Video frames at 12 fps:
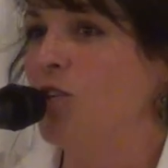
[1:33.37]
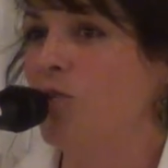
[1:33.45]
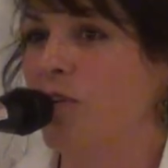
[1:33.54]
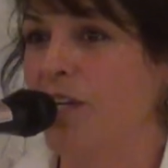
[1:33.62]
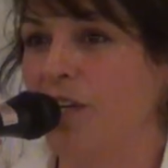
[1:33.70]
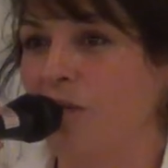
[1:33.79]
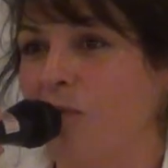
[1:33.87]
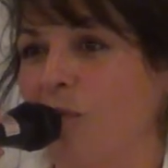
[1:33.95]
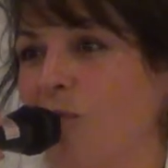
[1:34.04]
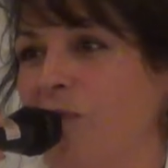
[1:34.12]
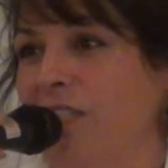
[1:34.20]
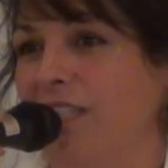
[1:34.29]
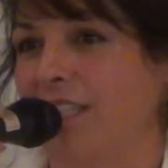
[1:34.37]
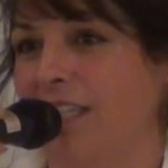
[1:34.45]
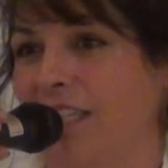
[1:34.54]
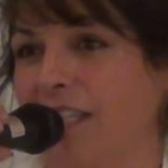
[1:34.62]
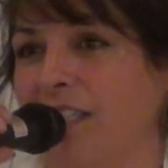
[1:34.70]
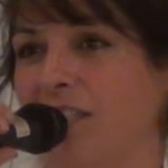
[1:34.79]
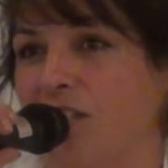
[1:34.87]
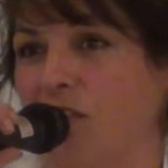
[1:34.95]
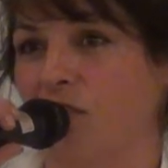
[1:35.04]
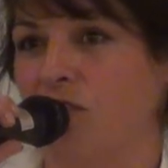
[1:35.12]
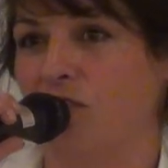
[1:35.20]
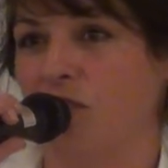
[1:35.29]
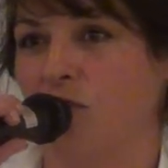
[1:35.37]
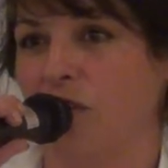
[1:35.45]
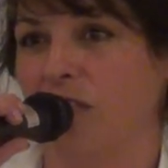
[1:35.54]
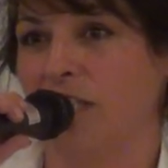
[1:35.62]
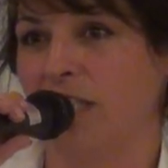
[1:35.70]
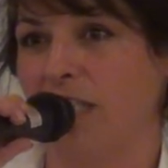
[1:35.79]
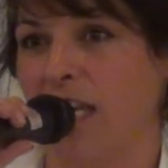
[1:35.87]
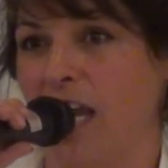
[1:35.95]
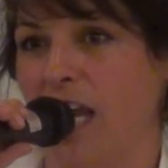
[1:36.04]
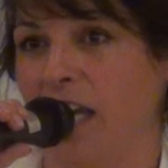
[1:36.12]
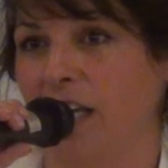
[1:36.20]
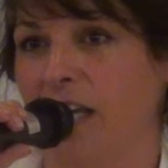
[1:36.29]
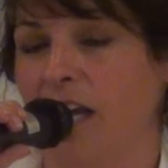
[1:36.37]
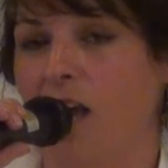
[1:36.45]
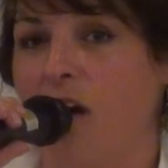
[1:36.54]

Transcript: you get what we see in Sarasota today.